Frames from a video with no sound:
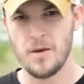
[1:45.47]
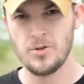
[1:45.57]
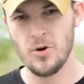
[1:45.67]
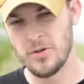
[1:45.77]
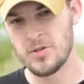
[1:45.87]

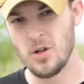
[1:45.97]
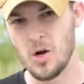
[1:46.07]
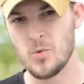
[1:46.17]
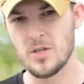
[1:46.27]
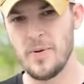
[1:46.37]
Jonas
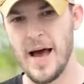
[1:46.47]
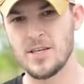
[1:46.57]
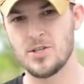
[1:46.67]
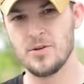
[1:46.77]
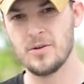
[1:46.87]
Clarke was a
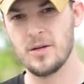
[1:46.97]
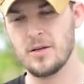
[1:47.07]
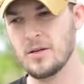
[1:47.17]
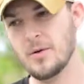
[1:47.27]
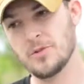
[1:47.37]
pastor,
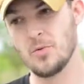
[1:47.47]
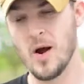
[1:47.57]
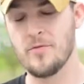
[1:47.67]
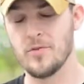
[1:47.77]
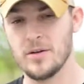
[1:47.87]
he was a
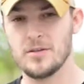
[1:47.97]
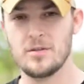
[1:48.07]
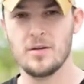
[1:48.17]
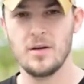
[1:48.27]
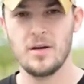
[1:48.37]
reverend
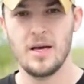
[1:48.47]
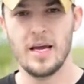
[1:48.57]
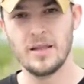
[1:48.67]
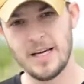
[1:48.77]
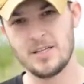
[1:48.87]

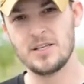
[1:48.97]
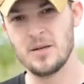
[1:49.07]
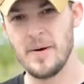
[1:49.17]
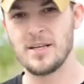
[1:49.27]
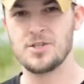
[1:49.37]
in
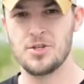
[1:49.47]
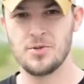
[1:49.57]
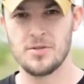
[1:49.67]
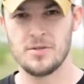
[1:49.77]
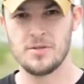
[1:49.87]
Lexington,
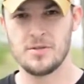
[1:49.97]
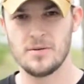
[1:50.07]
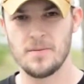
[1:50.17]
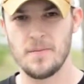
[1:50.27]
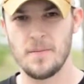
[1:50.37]
Massachusetts.
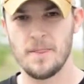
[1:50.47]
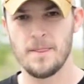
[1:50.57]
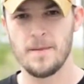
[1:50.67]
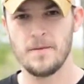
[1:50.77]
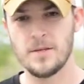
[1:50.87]

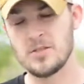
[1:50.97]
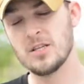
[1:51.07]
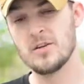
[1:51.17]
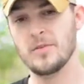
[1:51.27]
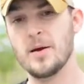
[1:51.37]
The
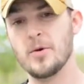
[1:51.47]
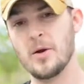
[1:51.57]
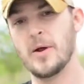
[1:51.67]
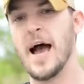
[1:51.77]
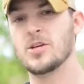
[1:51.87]
Sons of
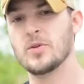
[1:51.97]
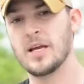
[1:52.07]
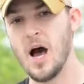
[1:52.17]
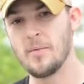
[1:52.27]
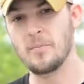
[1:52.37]
Liberty would actually
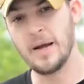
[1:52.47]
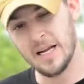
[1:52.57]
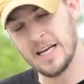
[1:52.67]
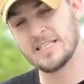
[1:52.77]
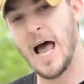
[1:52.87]
come and meet
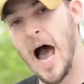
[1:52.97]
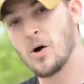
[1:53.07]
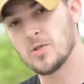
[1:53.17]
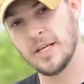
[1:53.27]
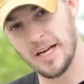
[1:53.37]
at his
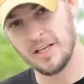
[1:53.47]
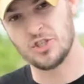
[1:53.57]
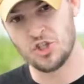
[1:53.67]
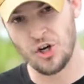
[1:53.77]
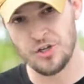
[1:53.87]
house and at
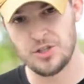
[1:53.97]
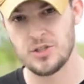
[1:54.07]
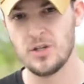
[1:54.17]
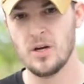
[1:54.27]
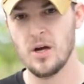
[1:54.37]
his
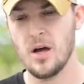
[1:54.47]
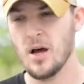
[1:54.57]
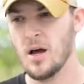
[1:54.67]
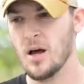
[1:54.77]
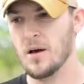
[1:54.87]
church
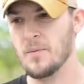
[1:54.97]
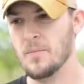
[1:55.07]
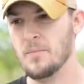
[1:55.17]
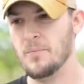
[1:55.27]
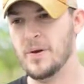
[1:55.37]

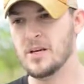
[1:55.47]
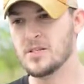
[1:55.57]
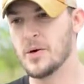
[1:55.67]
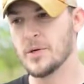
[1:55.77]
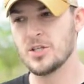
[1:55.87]

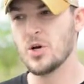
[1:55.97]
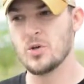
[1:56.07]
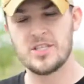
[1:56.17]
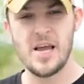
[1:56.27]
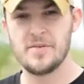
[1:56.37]
because there was no
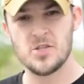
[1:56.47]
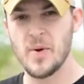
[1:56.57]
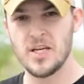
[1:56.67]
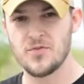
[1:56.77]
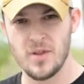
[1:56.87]
safe
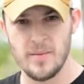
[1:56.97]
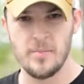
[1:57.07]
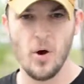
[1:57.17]
space for them in